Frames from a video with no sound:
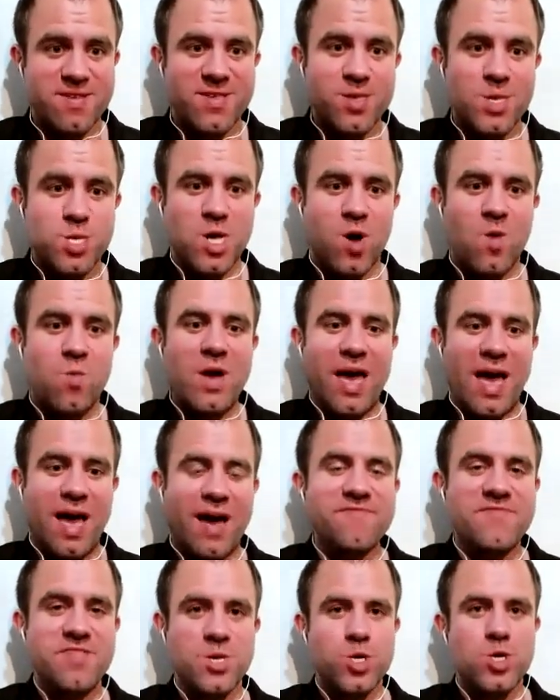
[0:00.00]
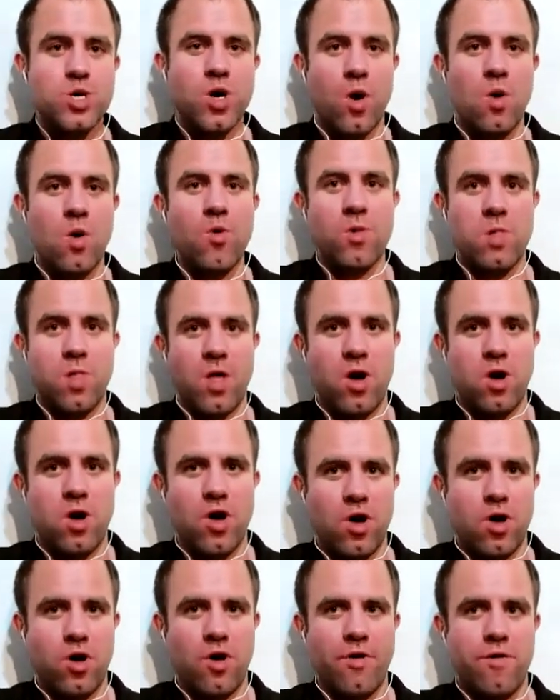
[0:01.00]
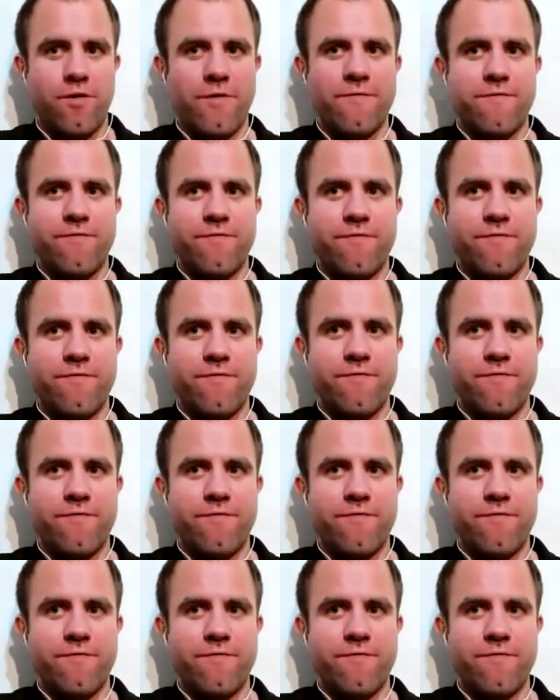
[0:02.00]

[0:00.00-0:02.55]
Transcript: So we have this goal of,